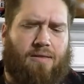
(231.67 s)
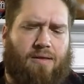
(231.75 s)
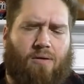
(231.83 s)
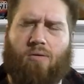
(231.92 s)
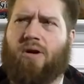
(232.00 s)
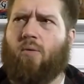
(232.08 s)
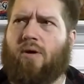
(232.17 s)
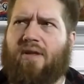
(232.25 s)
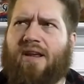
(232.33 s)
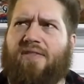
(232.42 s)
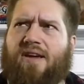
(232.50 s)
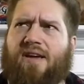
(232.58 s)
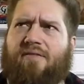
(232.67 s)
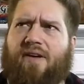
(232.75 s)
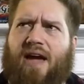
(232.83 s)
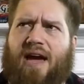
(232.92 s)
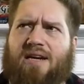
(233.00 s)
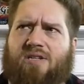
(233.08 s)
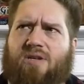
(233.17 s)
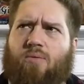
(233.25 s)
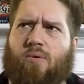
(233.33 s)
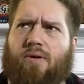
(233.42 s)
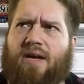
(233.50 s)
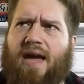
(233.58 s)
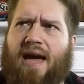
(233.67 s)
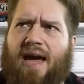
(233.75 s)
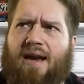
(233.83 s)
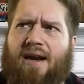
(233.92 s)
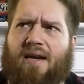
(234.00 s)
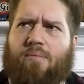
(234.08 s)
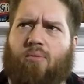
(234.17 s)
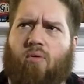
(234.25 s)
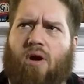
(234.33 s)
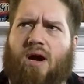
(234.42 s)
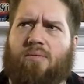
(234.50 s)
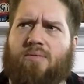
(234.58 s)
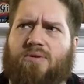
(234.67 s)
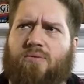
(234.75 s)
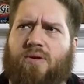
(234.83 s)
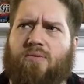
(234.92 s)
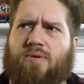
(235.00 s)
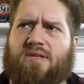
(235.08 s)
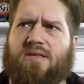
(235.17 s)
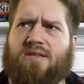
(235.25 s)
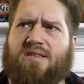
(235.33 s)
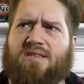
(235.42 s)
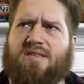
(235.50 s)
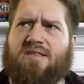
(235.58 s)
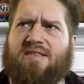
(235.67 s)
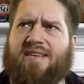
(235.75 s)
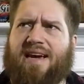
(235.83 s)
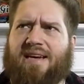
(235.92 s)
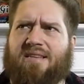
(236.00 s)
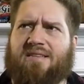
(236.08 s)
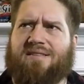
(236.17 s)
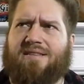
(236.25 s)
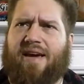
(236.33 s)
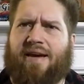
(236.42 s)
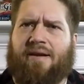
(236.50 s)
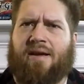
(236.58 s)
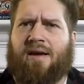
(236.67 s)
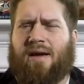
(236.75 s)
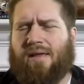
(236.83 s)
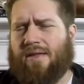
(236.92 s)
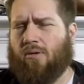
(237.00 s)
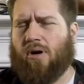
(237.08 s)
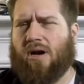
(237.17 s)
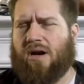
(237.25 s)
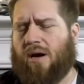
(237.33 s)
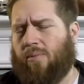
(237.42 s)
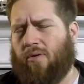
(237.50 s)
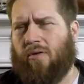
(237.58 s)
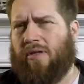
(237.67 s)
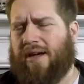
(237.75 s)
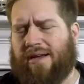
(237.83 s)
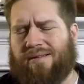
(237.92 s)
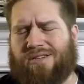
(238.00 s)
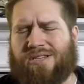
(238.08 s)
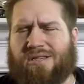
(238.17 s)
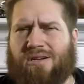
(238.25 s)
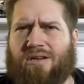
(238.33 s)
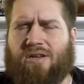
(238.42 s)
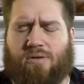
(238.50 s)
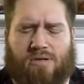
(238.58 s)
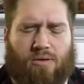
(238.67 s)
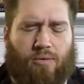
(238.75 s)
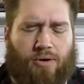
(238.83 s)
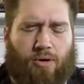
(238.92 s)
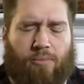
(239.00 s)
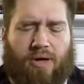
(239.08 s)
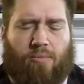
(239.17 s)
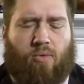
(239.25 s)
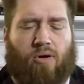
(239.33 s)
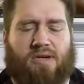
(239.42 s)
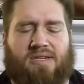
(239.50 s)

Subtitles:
The only one that I think I've actually really had any problems with was in the second set. There were a couple that just could have used a little bit more